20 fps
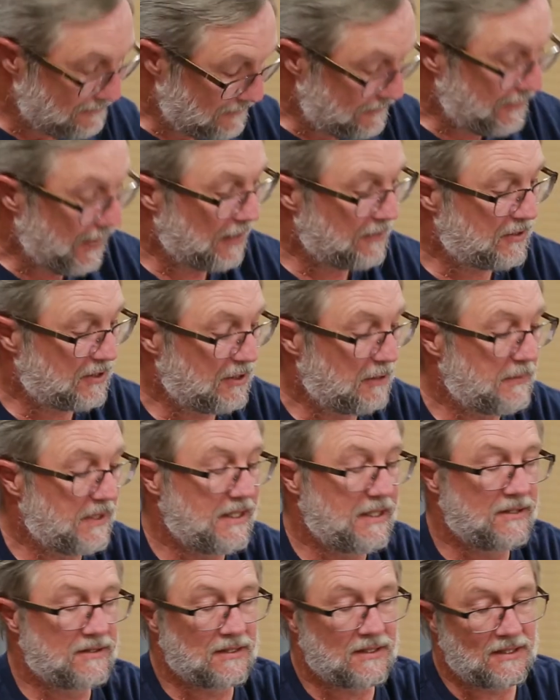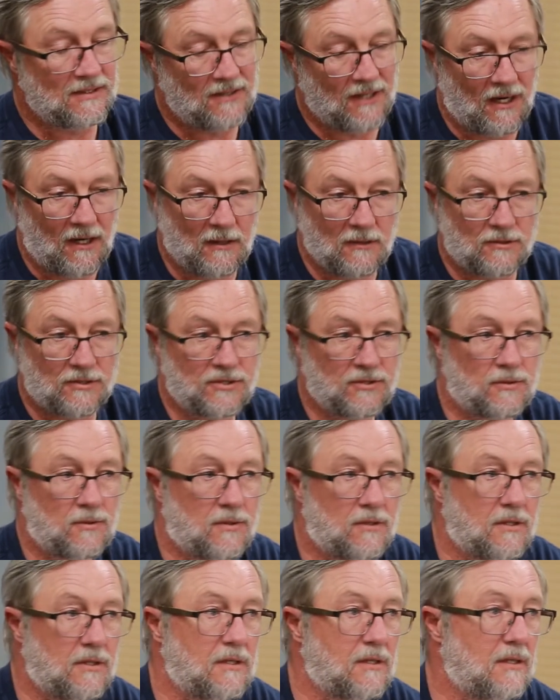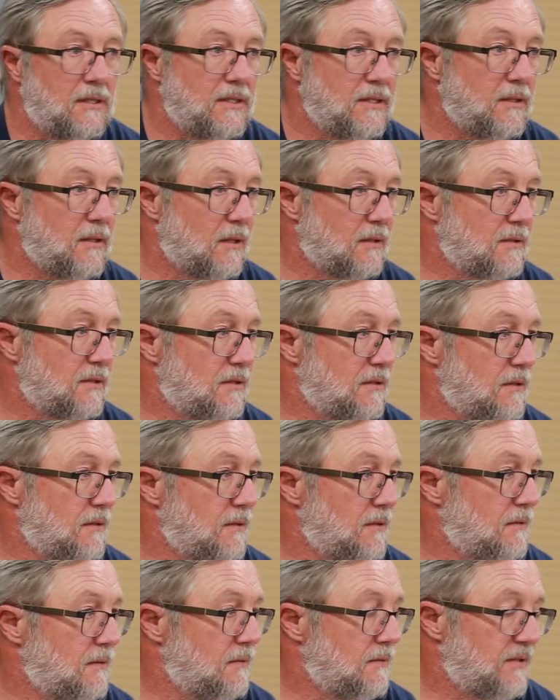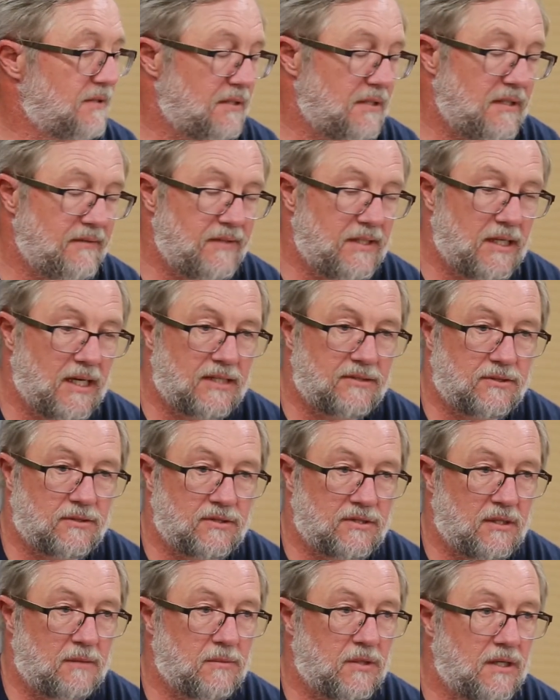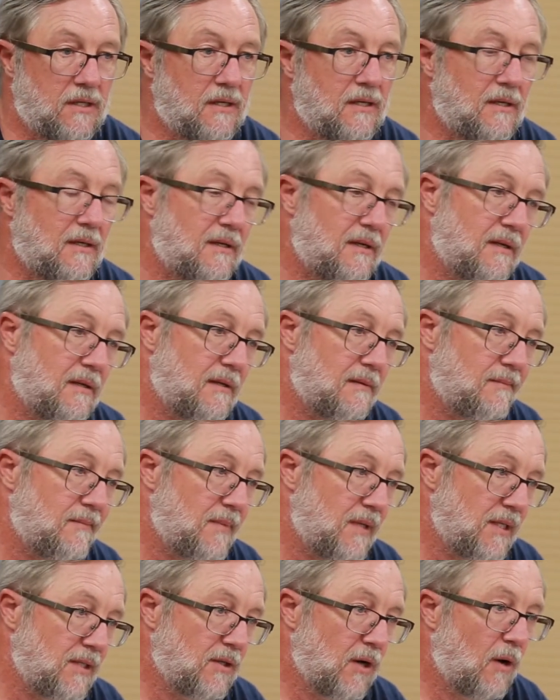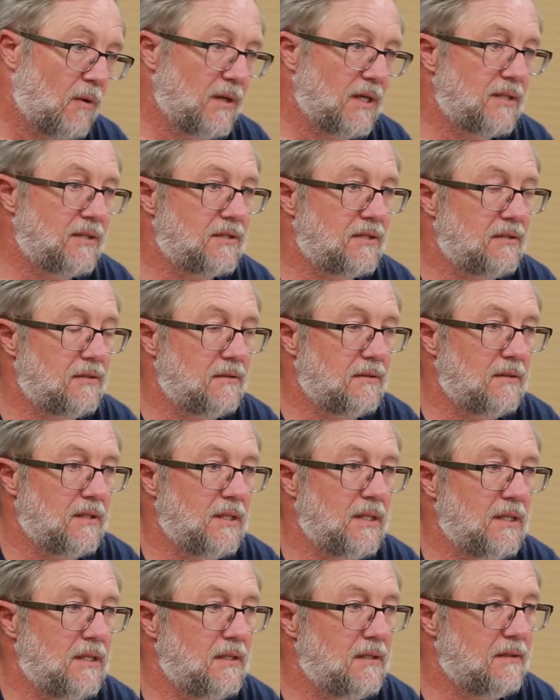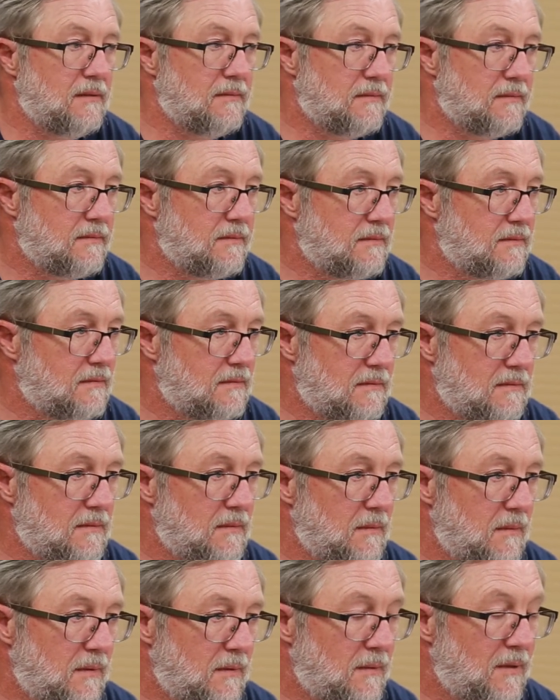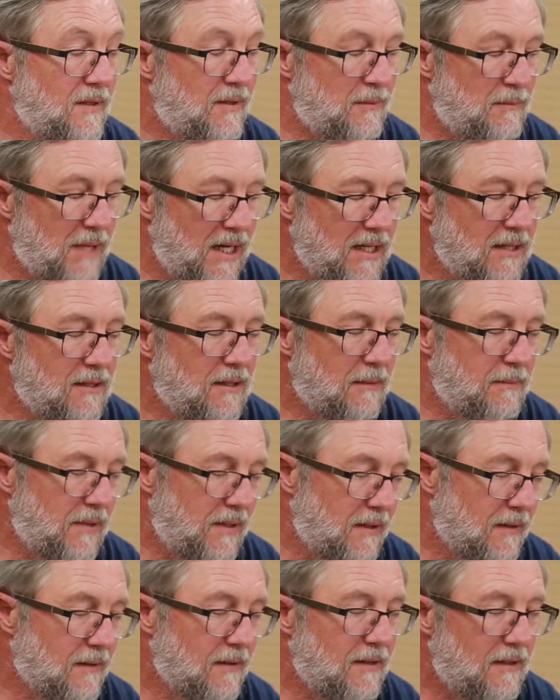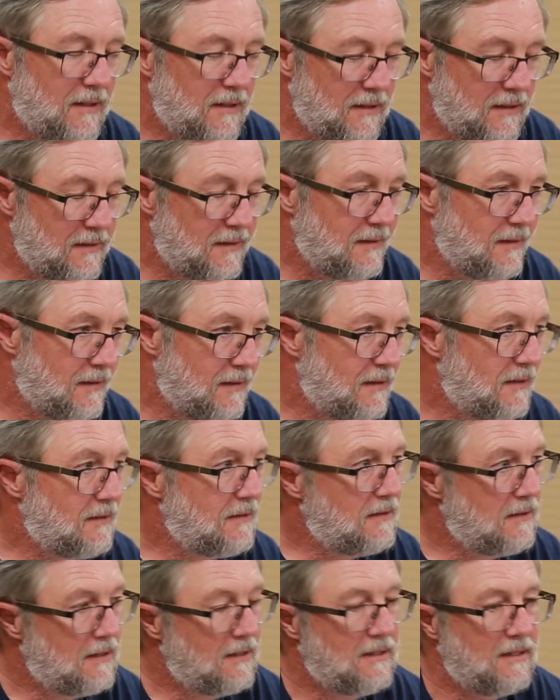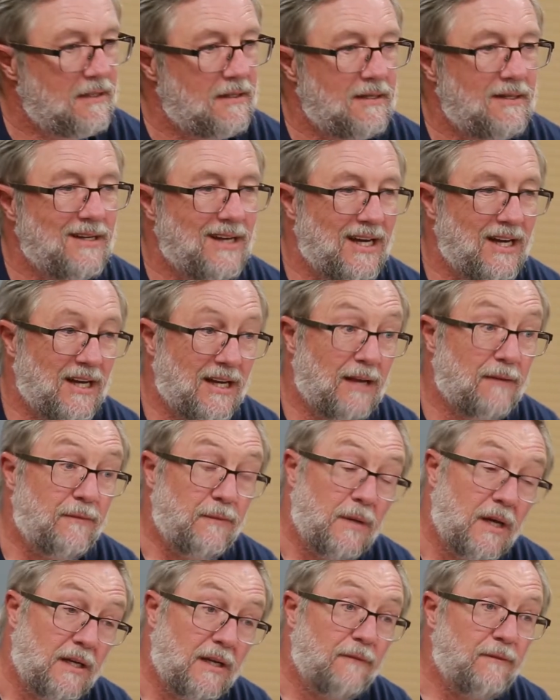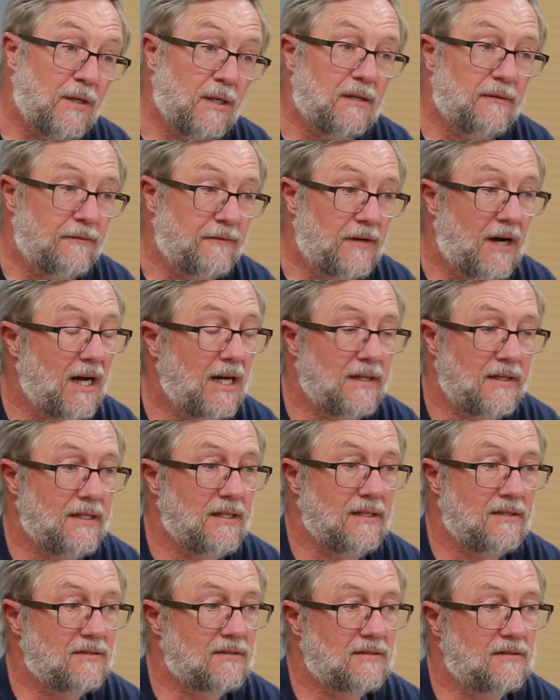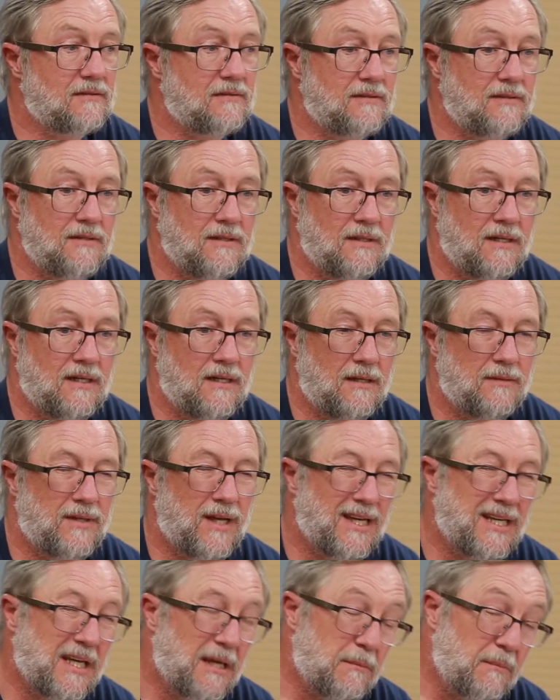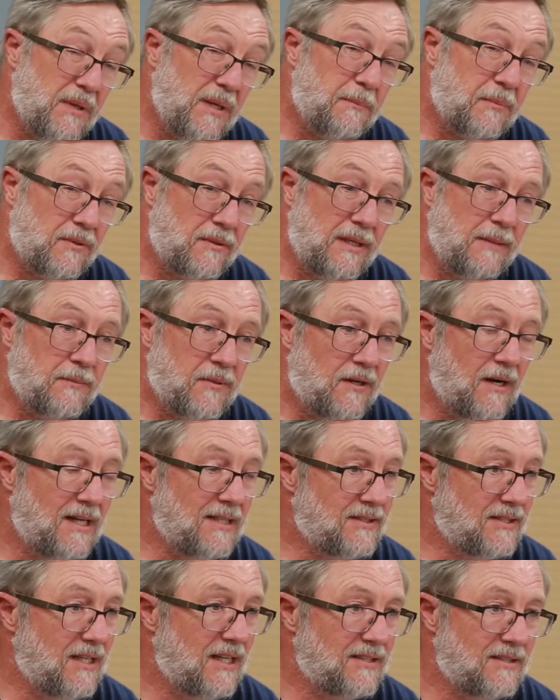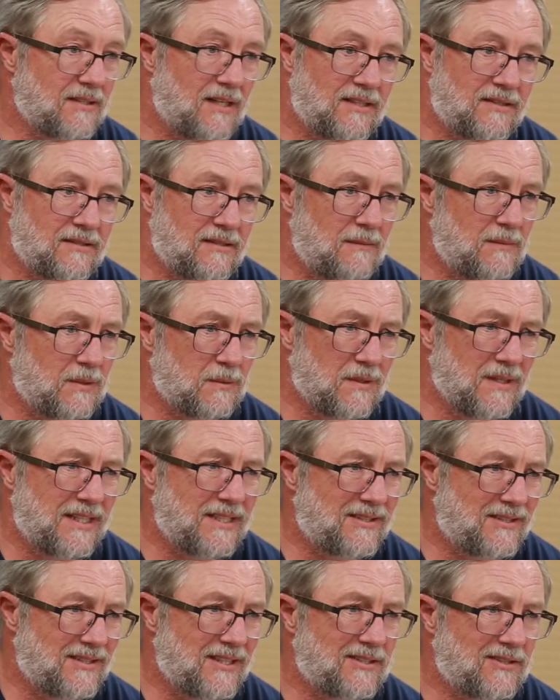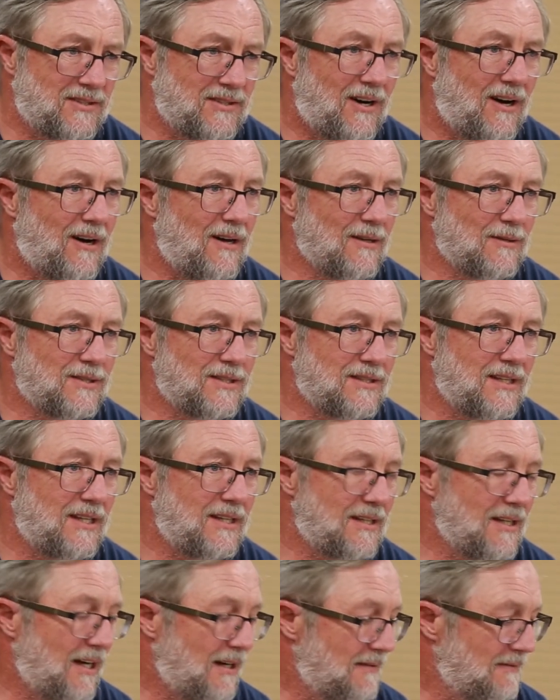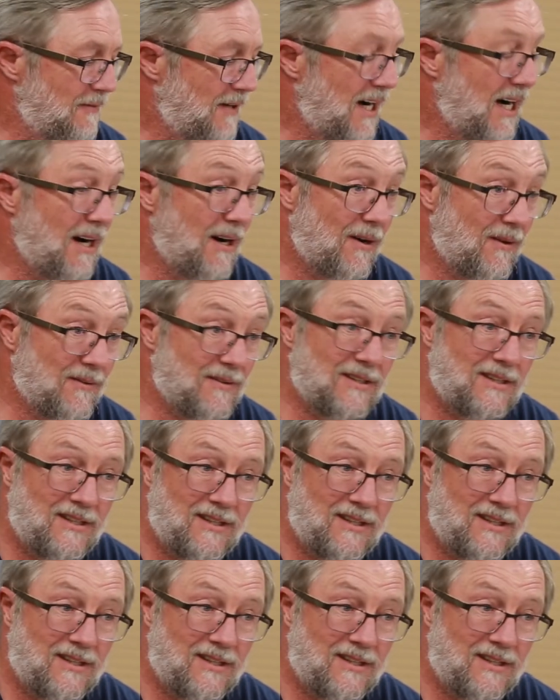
found some of these at the dollar store. You go to CVS or somewhere and go into the makeup area. I know, and if you can find these, they can be pretty pricey. I saw some that were like $6, and I thought, wow.